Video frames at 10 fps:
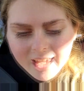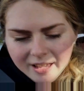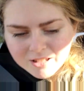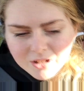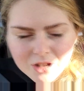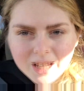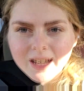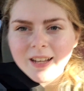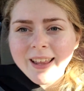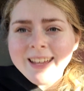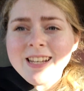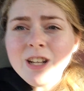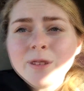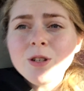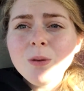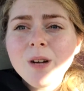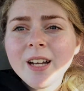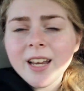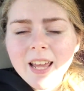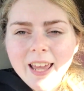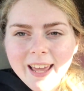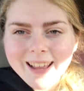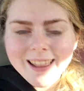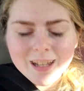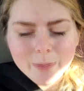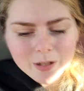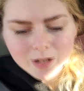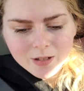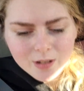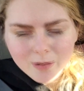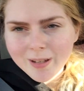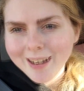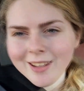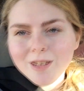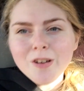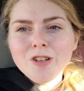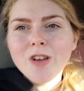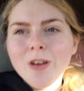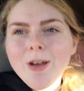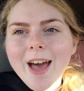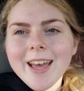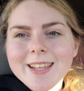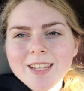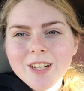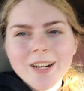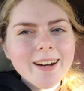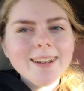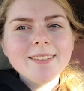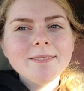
so she could lay down if she wanted and that's what she's doing. So I'll show you guys her.